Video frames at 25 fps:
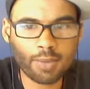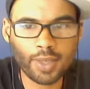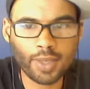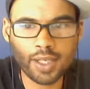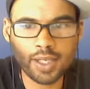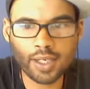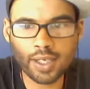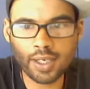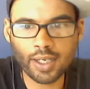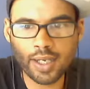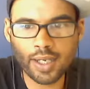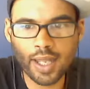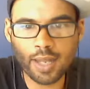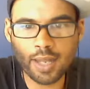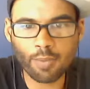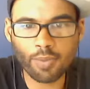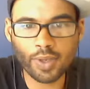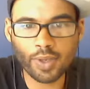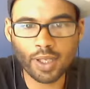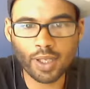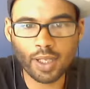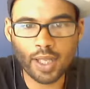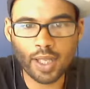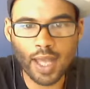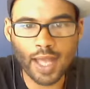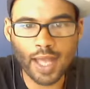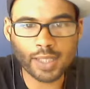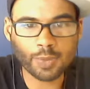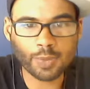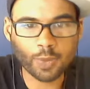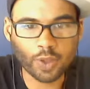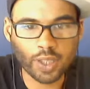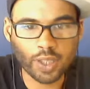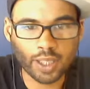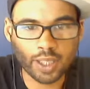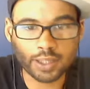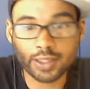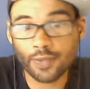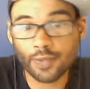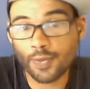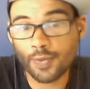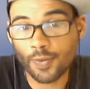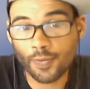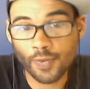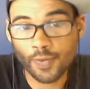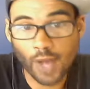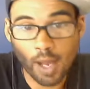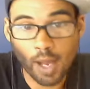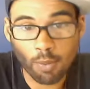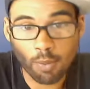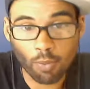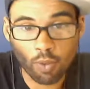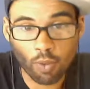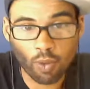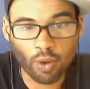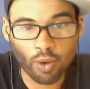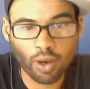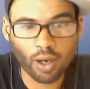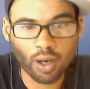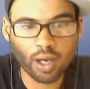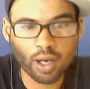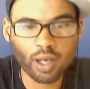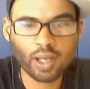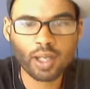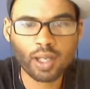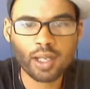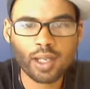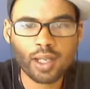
in and be as productive, if not more,